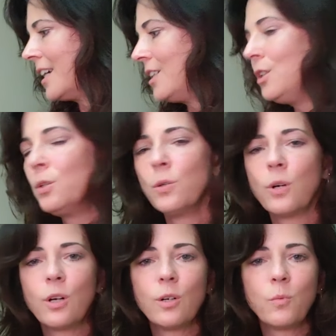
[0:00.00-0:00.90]

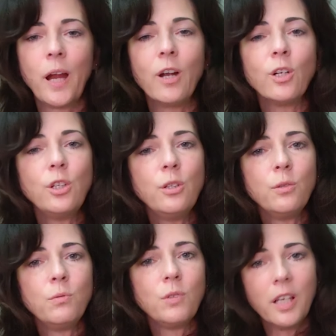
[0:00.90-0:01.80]
where
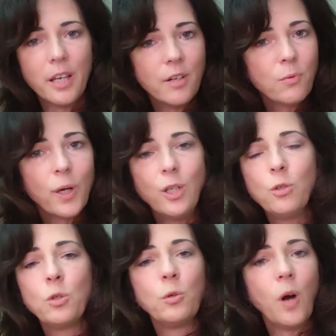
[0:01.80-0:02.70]
you live, where you
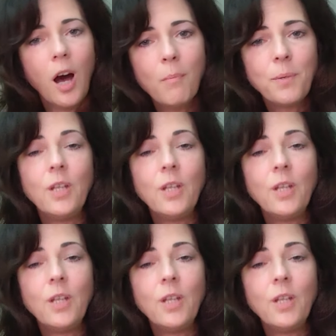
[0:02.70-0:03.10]
grew up,